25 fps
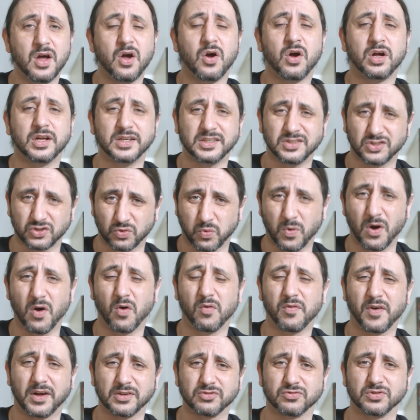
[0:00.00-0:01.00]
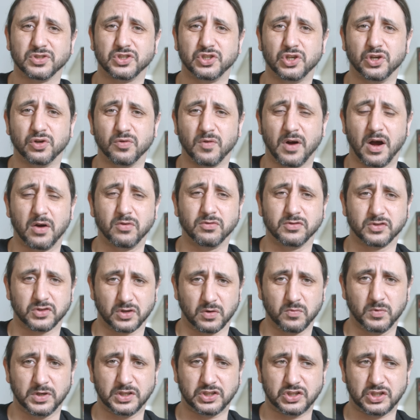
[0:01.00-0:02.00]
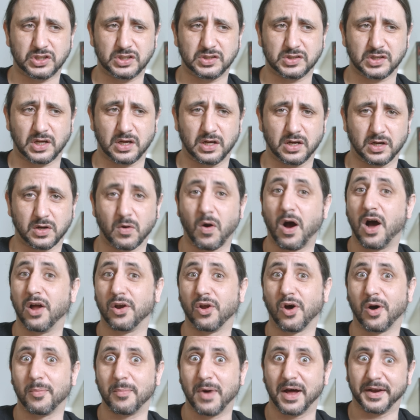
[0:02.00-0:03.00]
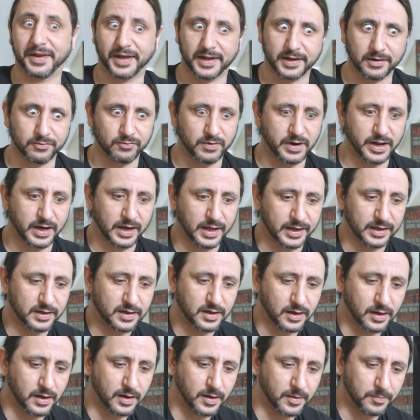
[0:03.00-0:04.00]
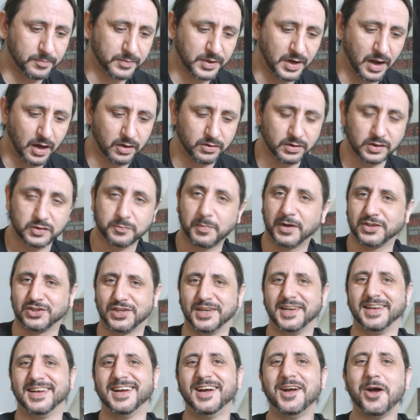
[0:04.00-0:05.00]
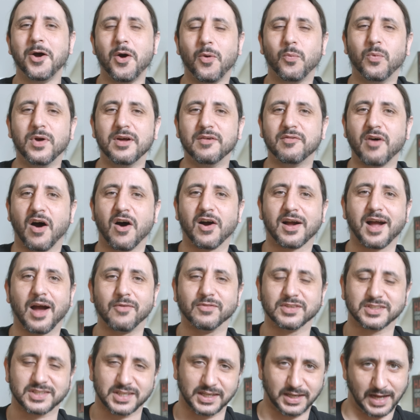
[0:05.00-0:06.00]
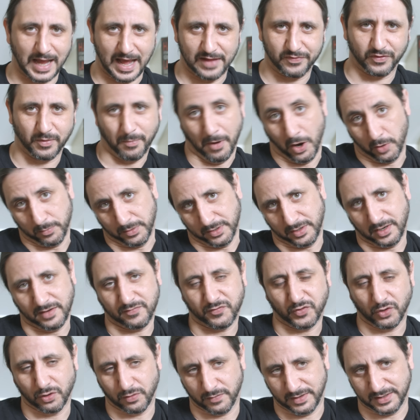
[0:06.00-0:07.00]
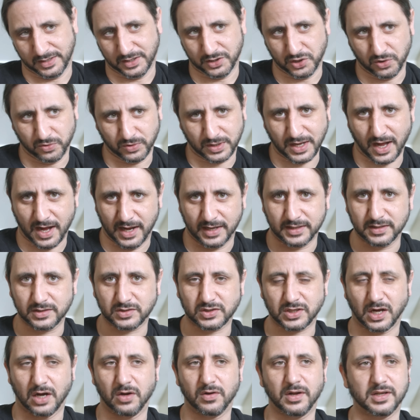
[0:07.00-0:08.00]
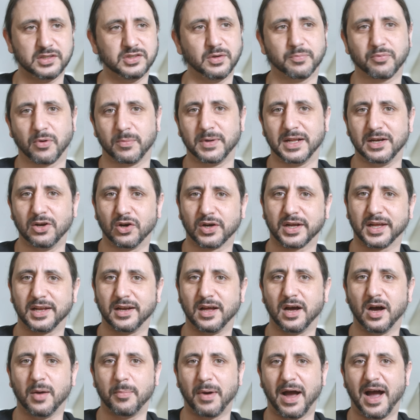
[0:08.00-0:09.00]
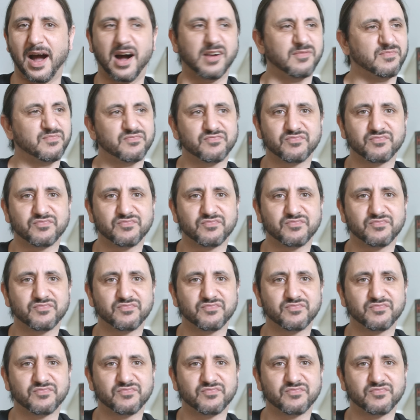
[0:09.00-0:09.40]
is €1,200, which is quite a lot of money, really, you know, especially with our currency at the moment, if you're in the UK. So you're probably looking at about